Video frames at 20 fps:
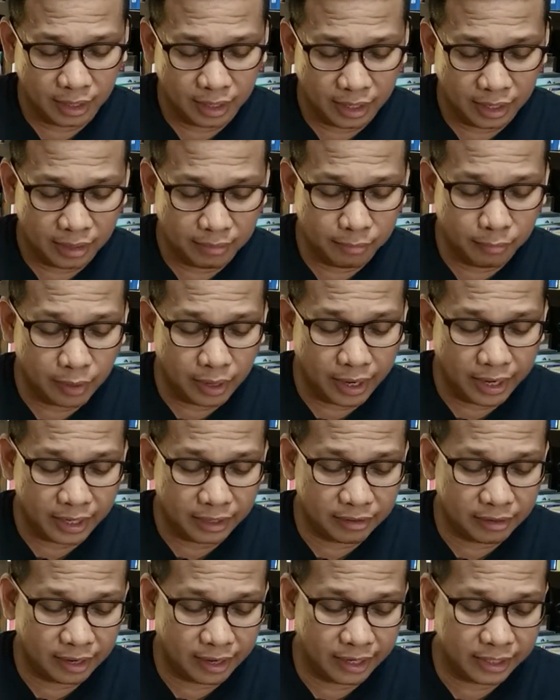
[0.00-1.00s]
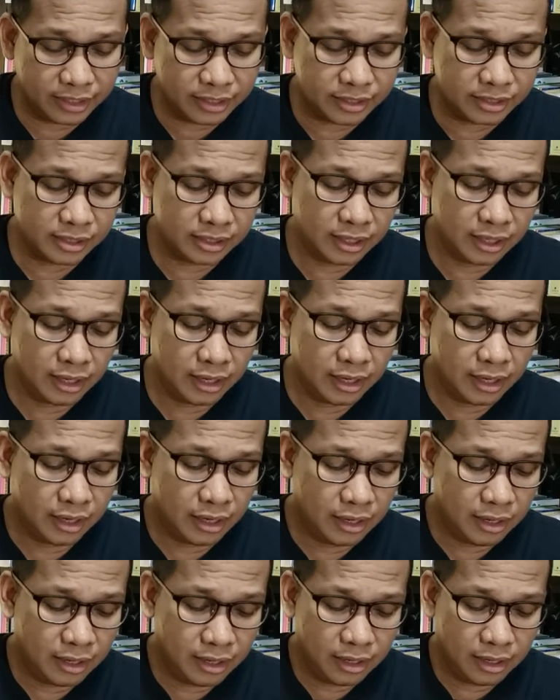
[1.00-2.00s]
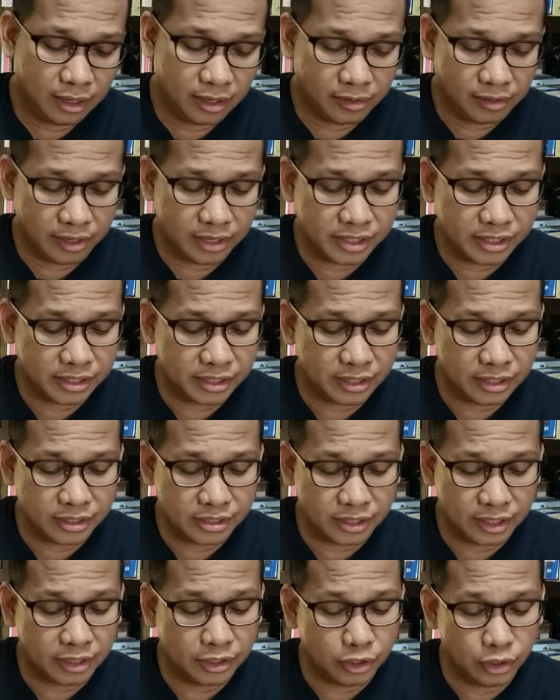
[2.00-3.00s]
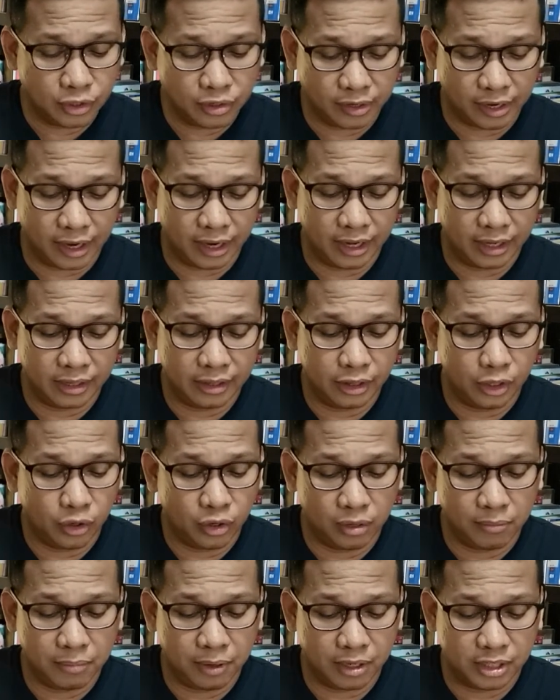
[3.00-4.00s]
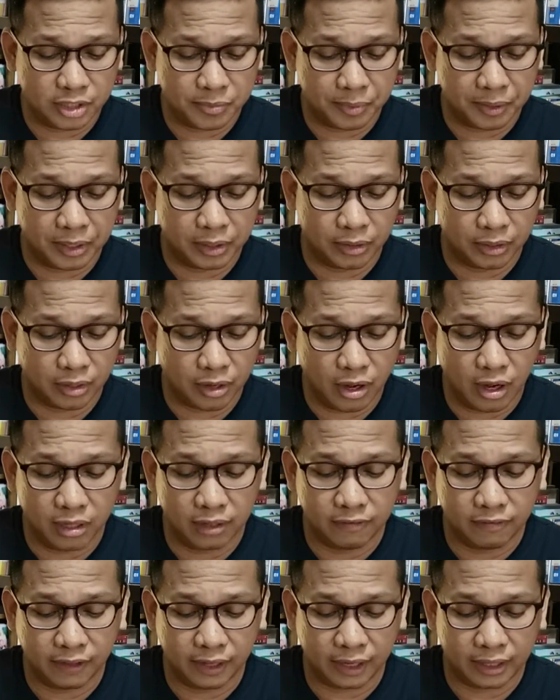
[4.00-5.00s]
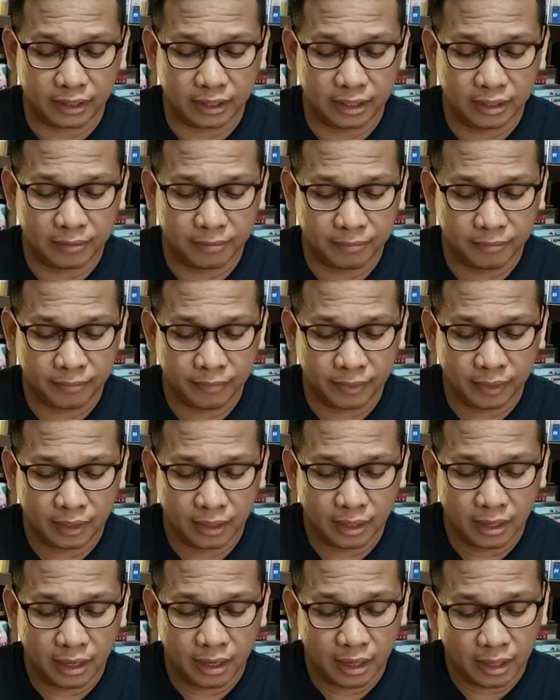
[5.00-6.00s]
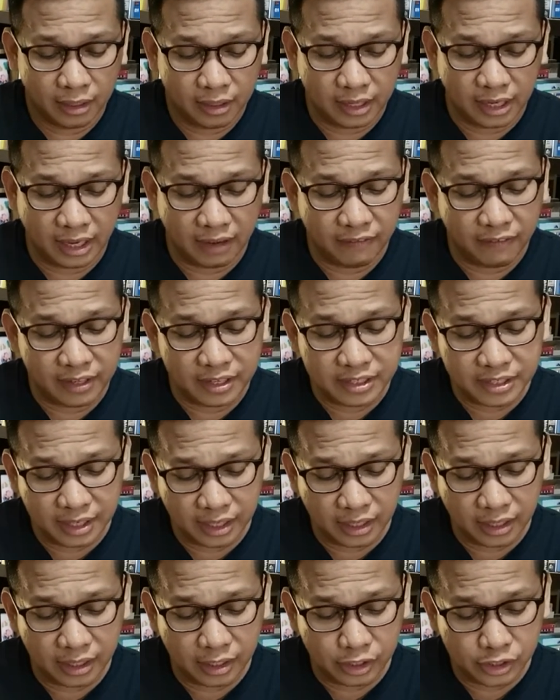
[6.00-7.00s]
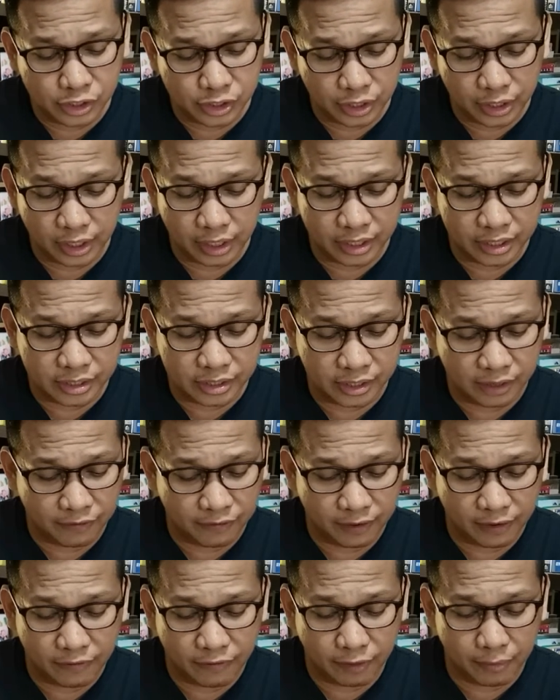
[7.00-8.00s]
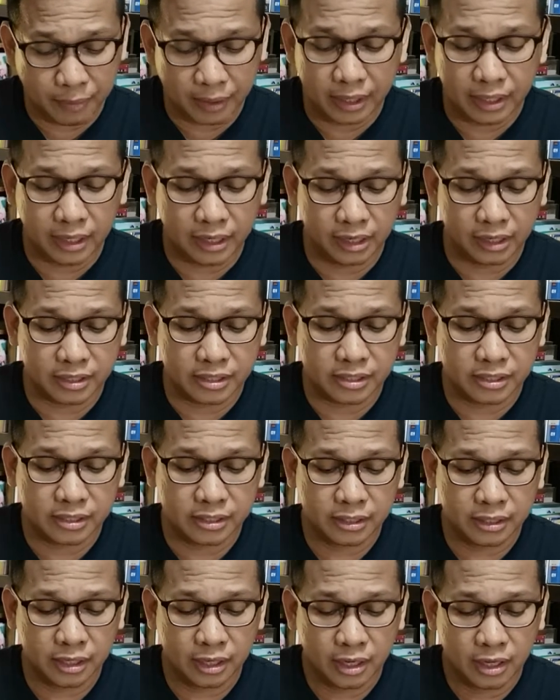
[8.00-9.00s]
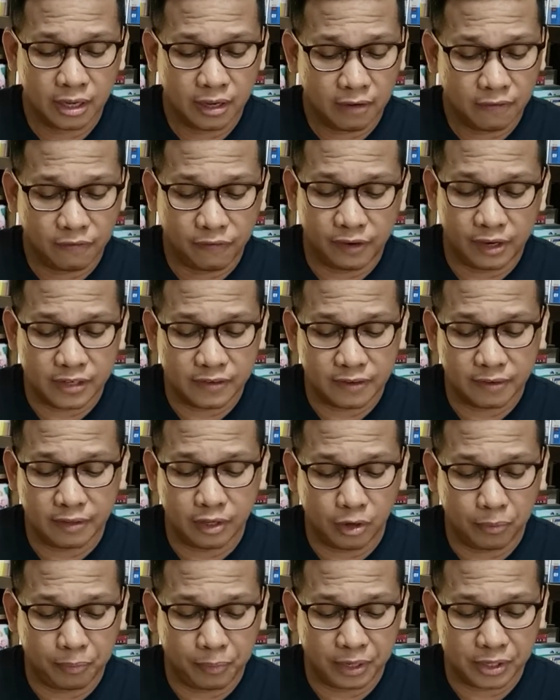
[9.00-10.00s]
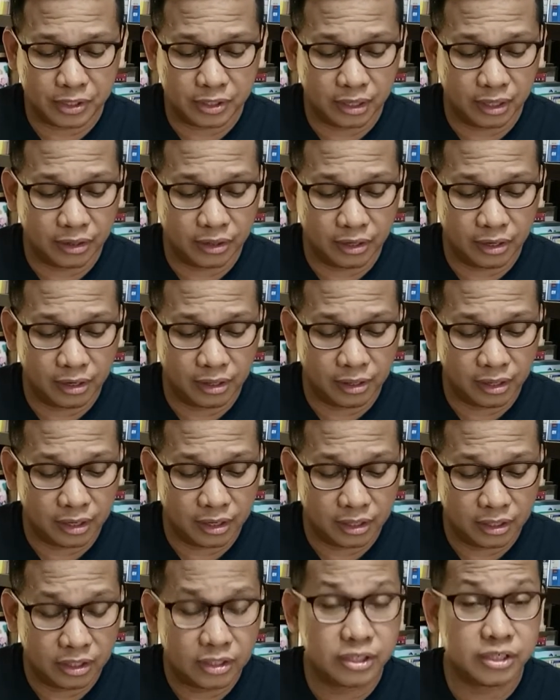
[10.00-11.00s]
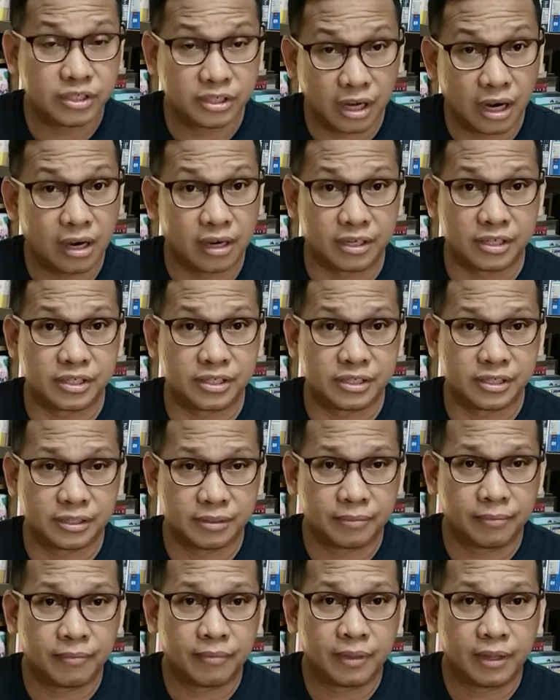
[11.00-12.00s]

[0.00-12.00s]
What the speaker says: And Brian writes, "Christians in Ukraine know about spiritual conflict. The evangelical church suffered for many years, first from the oppression under the Tsars,"